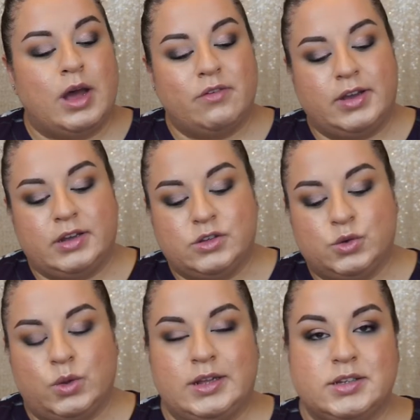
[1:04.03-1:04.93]
have a
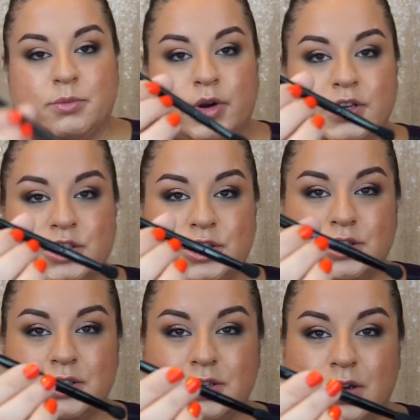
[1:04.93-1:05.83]
dual-ended brush
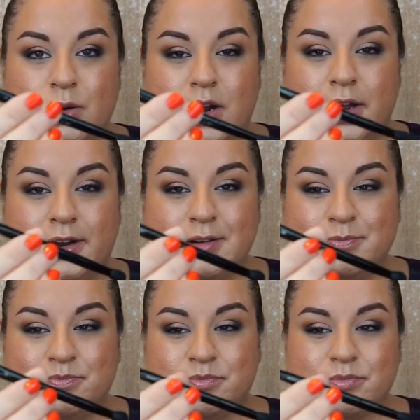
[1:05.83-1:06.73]
going on here.
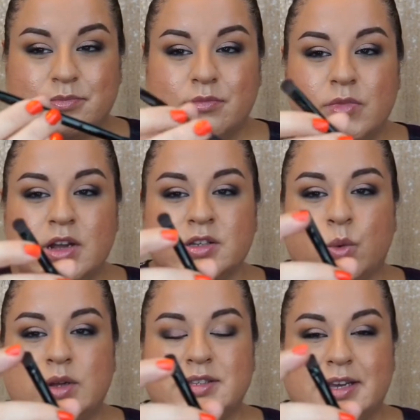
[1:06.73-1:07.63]
So
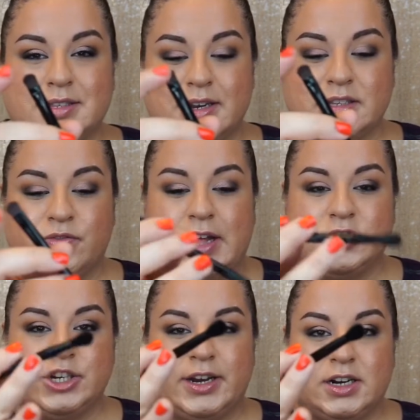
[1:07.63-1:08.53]
one side's a nice flat
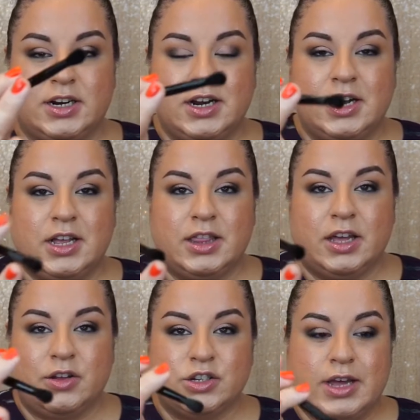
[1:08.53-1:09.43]
shader. The
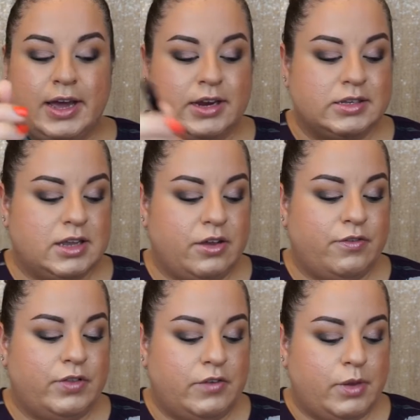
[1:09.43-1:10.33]
other side is a
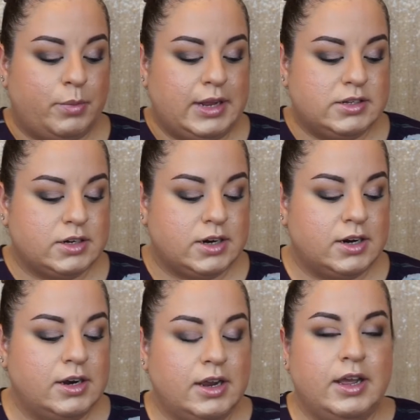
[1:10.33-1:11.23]
fluffy blender.
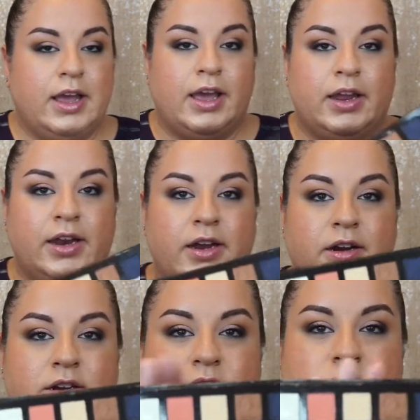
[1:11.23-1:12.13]
And
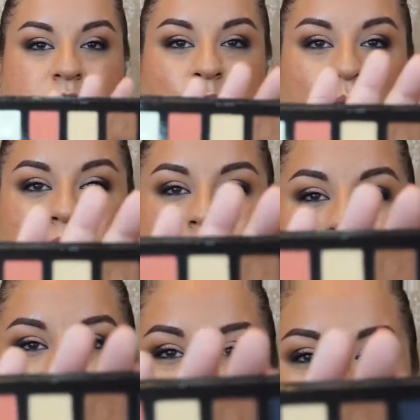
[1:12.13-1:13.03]
here's what she